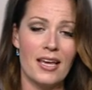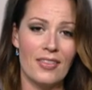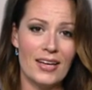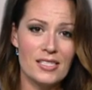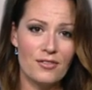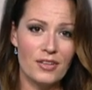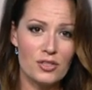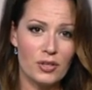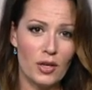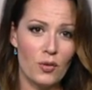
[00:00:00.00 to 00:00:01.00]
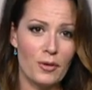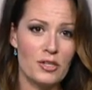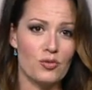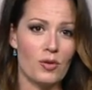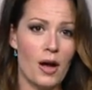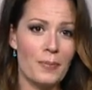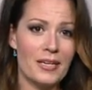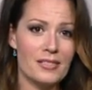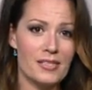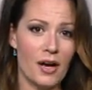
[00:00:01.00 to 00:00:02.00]
That's eventually going to be
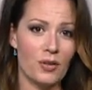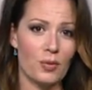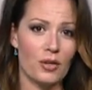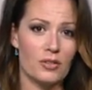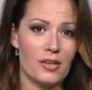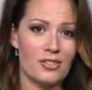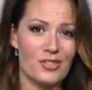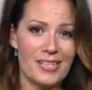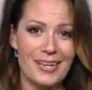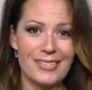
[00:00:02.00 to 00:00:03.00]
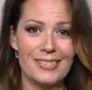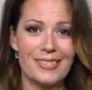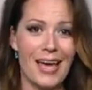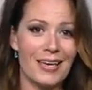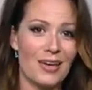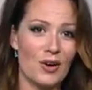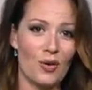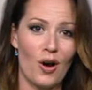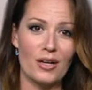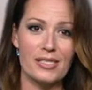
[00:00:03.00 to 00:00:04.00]
dropping southward and just kind of sagging
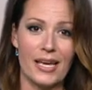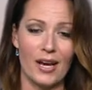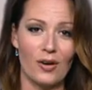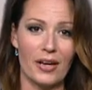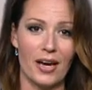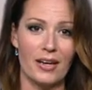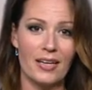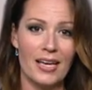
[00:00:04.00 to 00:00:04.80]
across the area.